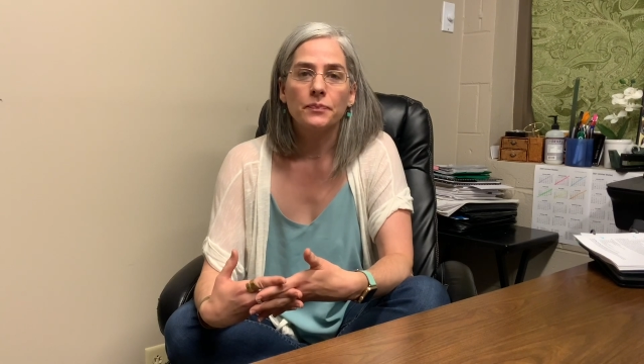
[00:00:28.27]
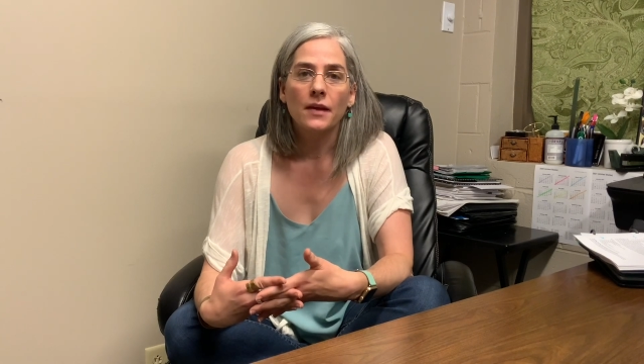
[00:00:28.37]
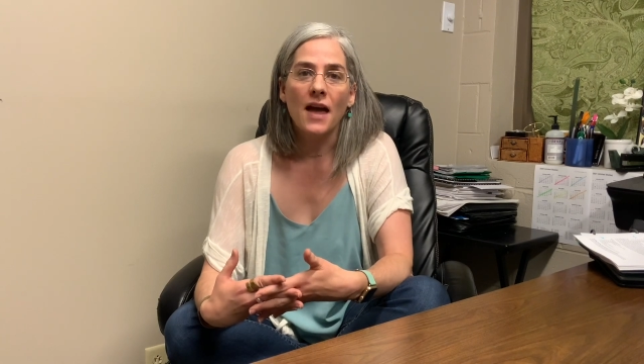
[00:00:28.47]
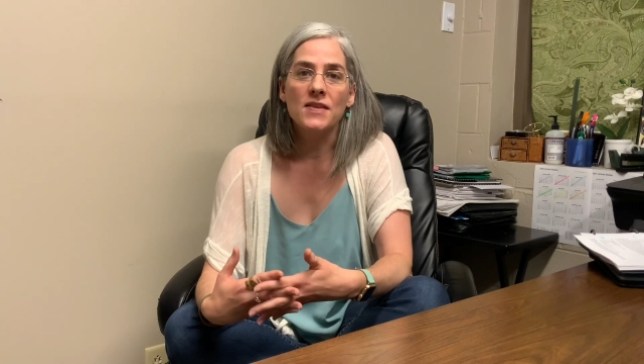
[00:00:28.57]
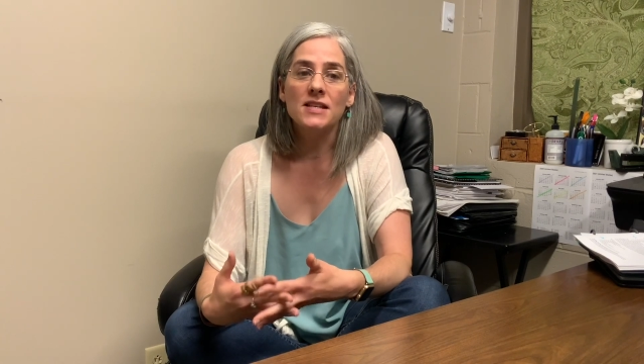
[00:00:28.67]

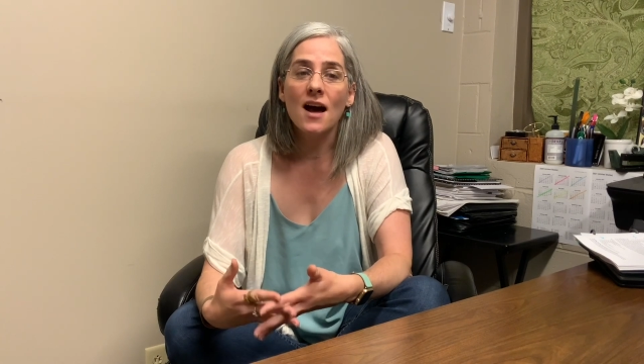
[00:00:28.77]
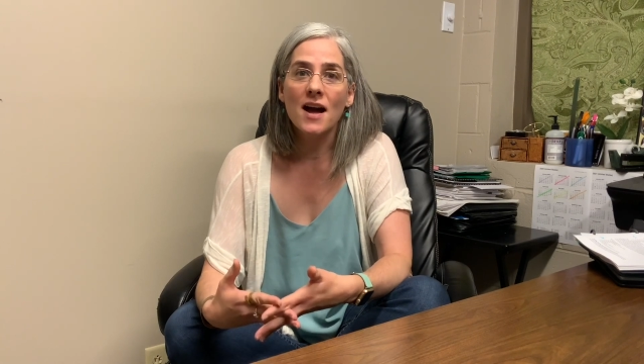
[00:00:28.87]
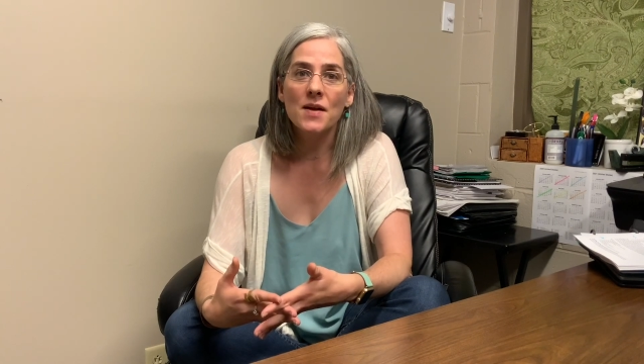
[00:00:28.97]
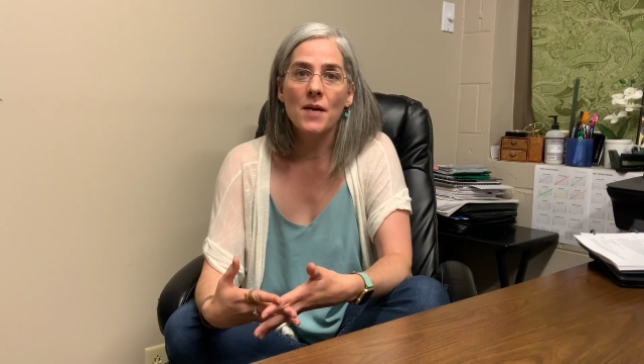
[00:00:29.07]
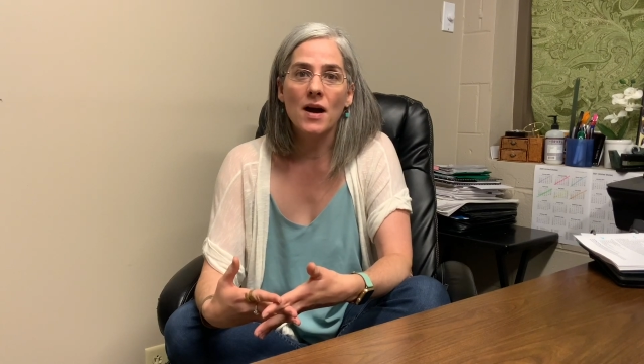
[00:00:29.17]
At the
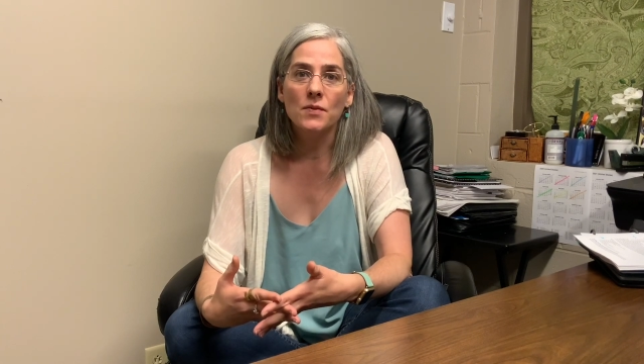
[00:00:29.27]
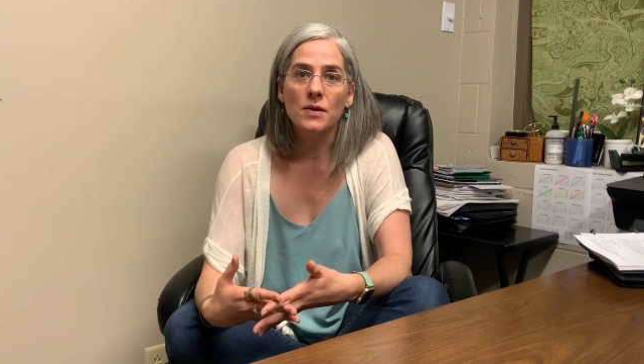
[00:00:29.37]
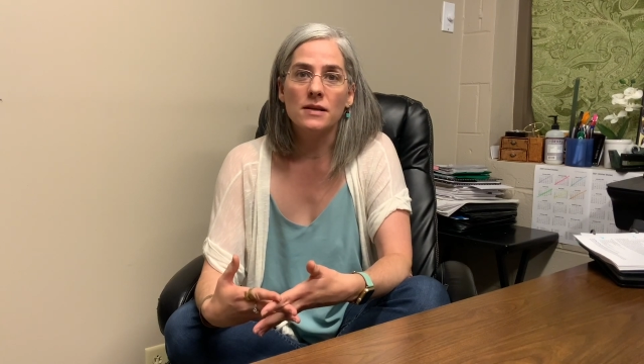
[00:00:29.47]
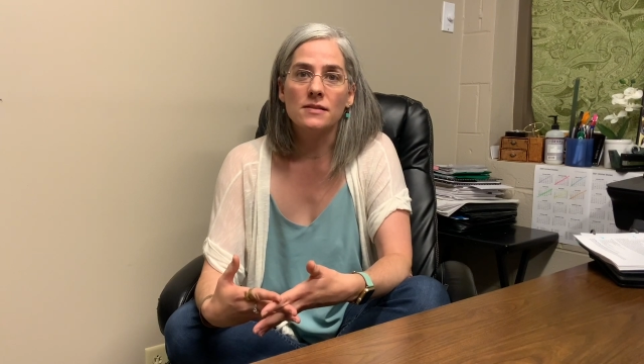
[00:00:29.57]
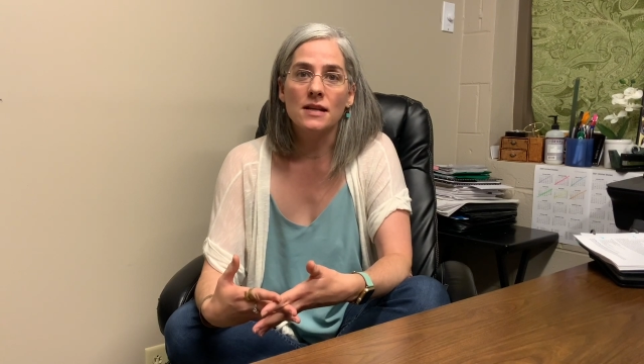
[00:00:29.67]
time, I
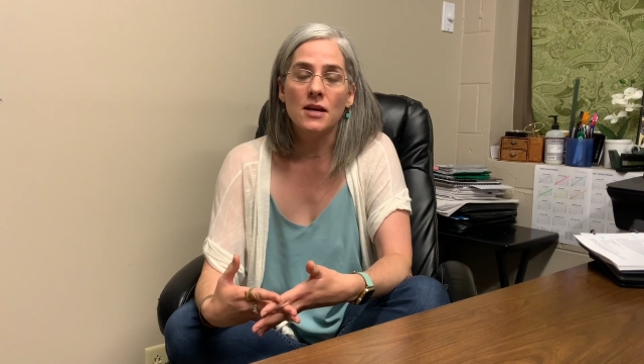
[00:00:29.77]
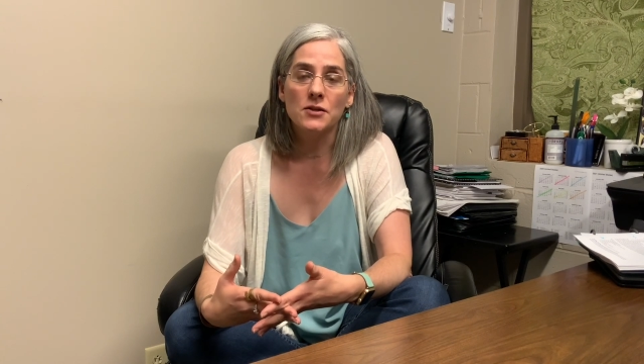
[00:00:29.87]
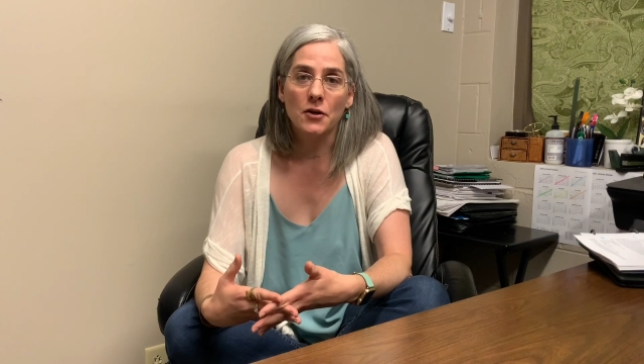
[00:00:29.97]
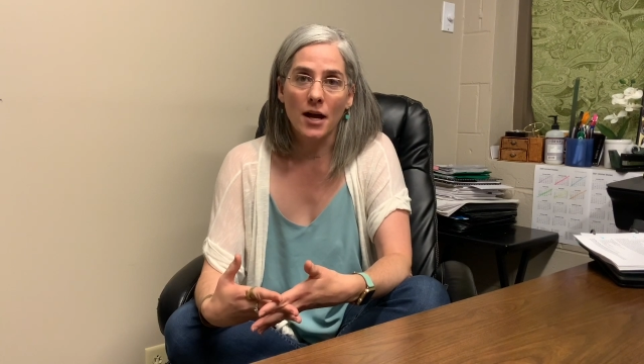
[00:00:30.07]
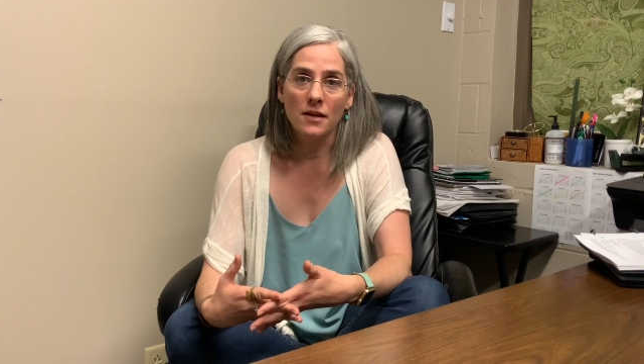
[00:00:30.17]
was an
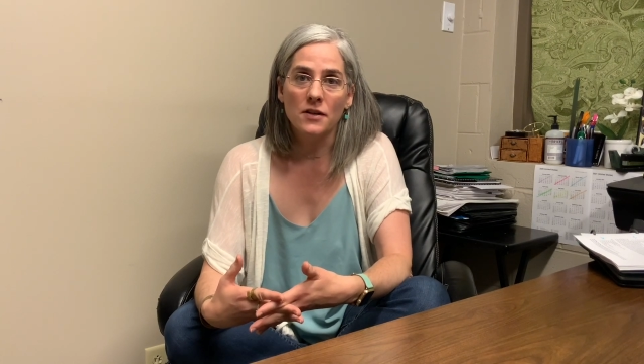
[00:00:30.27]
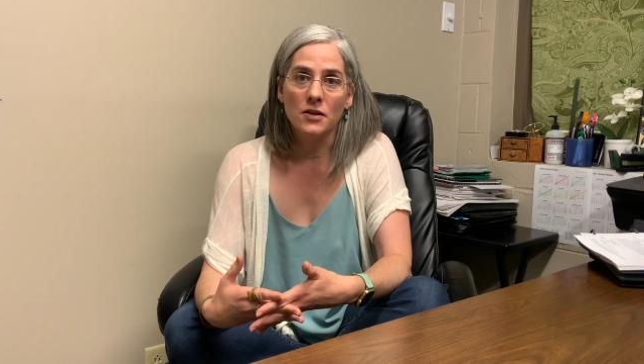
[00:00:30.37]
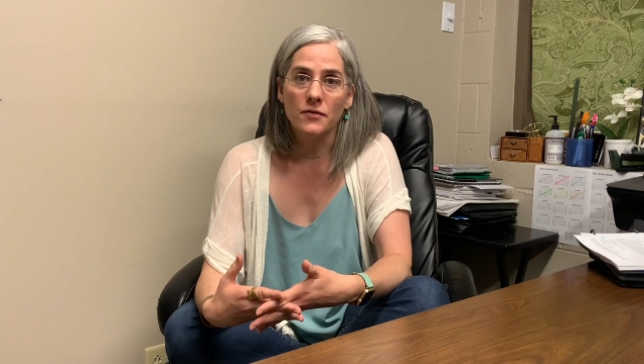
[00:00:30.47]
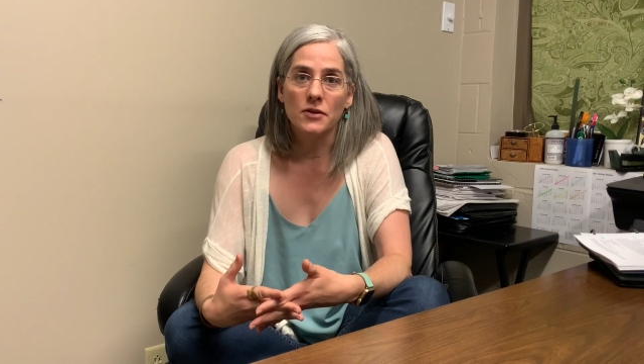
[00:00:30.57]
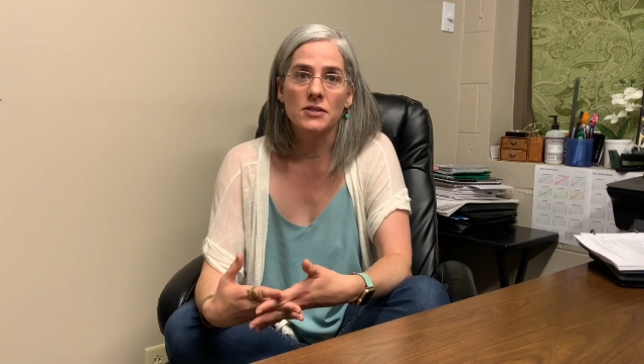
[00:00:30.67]
undergrad at the
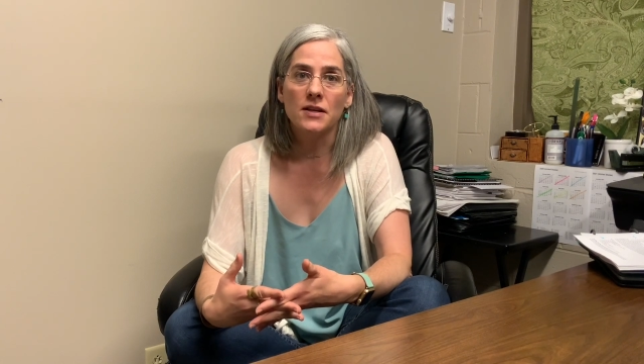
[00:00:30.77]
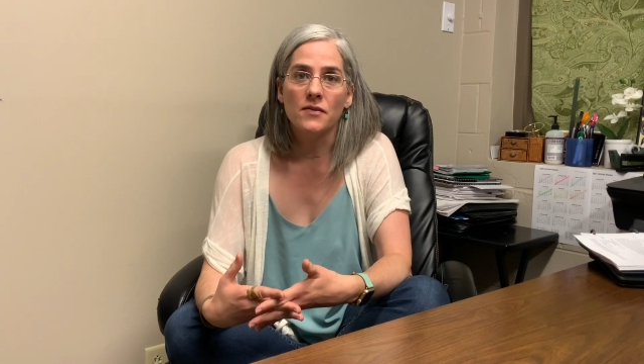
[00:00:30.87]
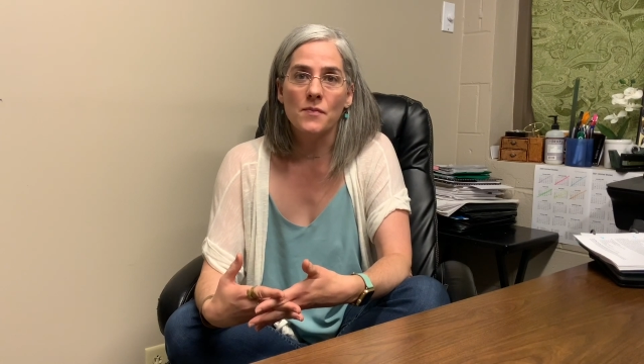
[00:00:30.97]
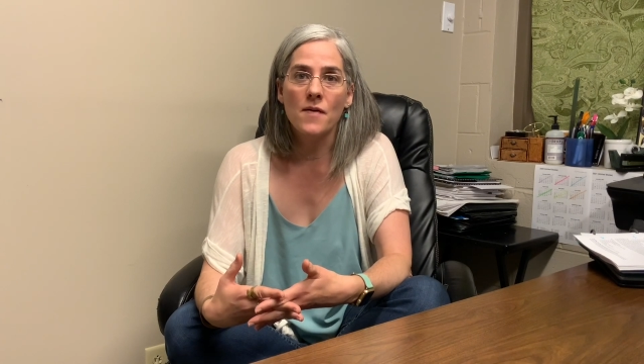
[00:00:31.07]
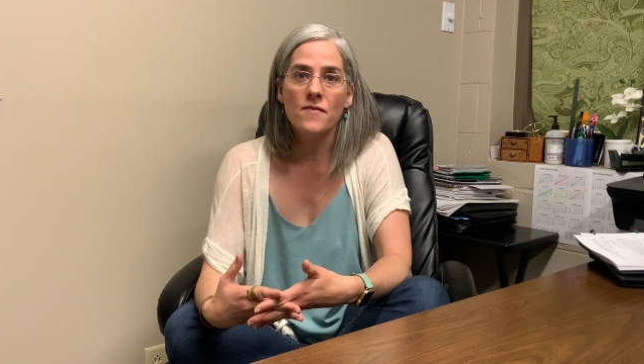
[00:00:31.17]
University
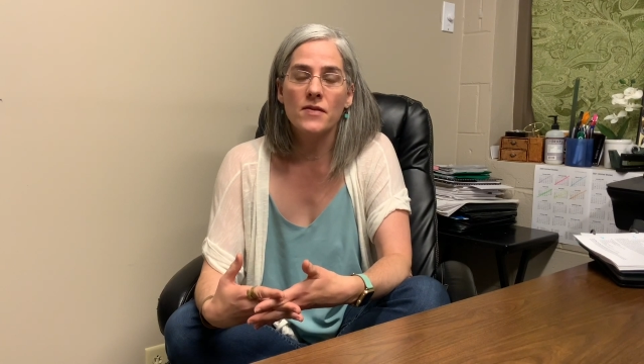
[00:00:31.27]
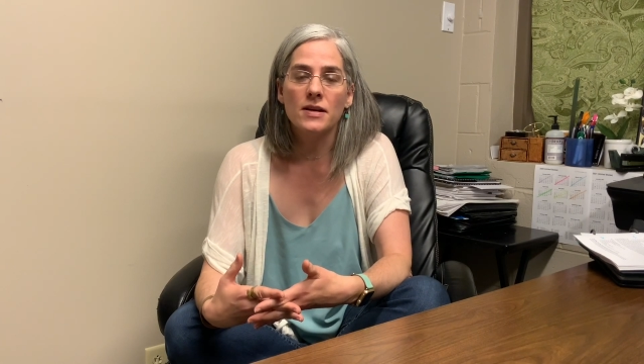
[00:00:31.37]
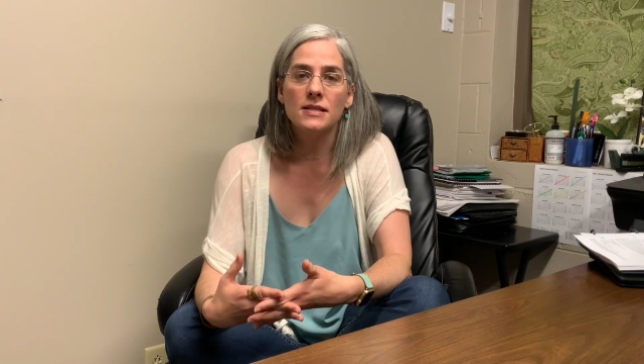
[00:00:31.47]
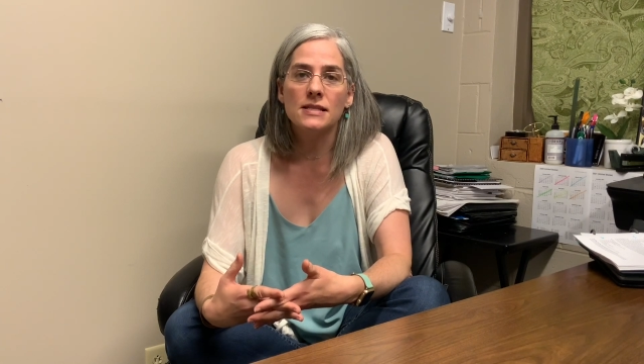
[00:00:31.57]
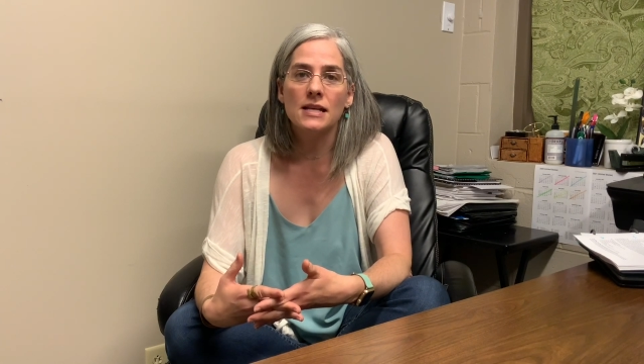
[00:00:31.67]
of
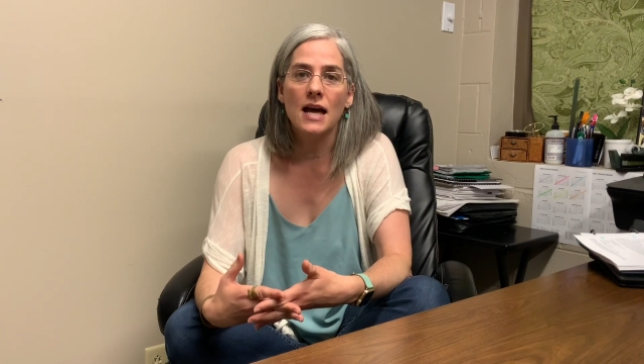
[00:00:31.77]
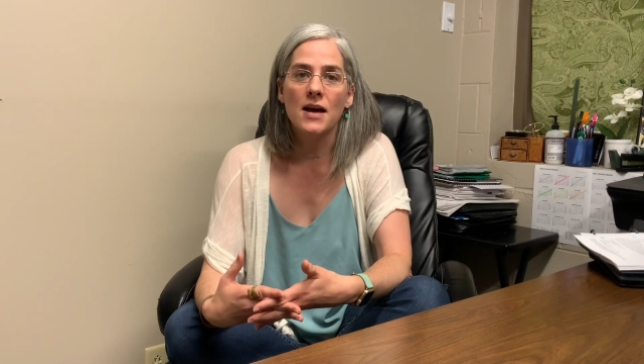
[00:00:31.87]
Memphis,